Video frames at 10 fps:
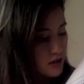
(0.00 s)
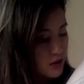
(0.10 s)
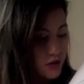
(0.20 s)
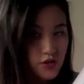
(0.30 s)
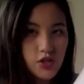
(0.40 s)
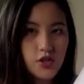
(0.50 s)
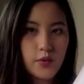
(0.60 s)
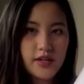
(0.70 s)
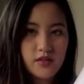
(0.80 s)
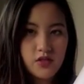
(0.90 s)
so there's 2
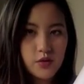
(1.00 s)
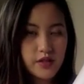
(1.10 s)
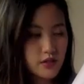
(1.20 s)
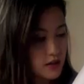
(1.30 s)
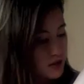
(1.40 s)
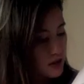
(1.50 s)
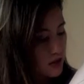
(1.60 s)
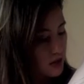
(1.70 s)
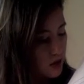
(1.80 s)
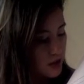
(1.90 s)
ways of doing this.
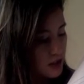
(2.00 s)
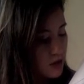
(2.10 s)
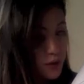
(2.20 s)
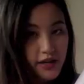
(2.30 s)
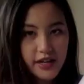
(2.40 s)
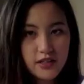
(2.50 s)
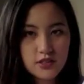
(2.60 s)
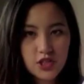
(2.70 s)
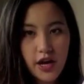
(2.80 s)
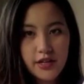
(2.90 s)
So this is a right
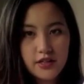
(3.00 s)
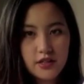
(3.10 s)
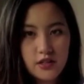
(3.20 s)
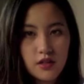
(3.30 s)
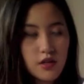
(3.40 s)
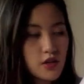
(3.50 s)
angle triangle.